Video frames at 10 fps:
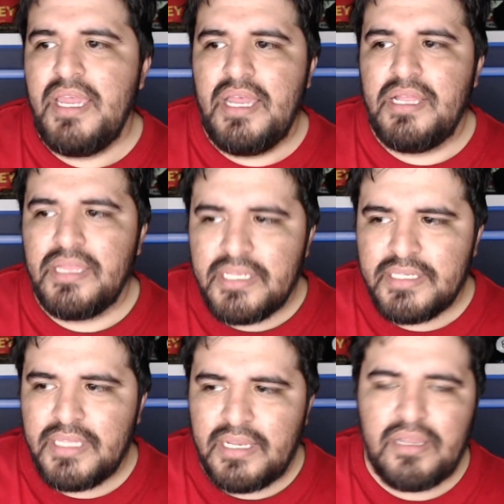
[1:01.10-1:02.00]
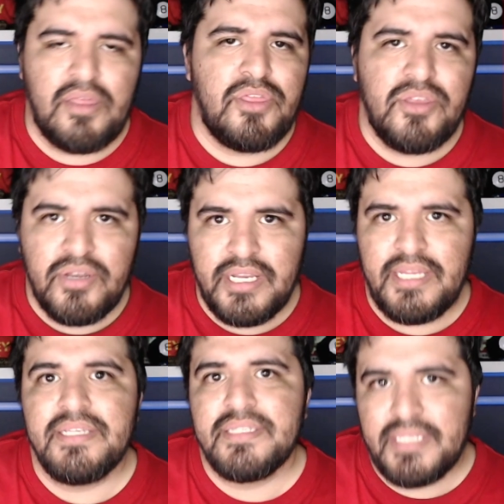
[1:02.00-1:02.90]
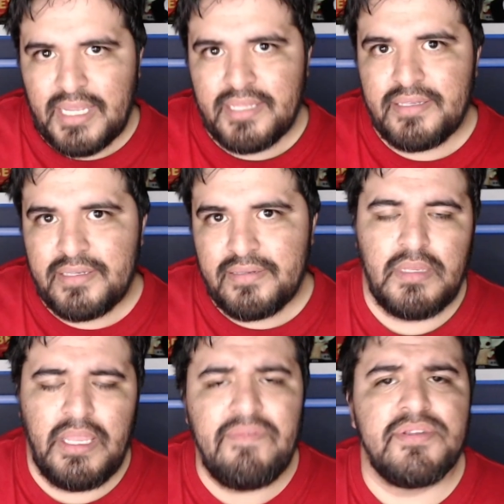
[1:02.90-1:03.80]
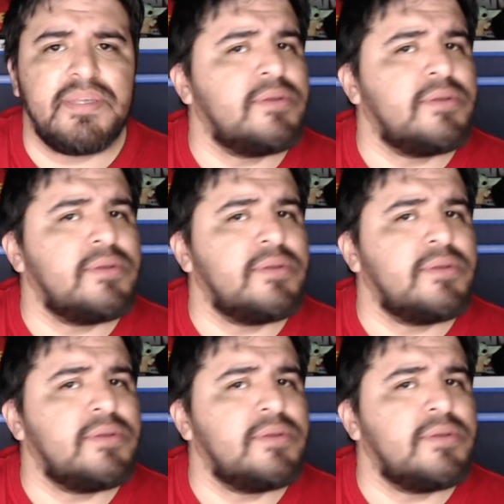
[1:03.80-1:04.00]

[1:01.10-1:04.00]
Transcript: less than 30 seconds. If you're someone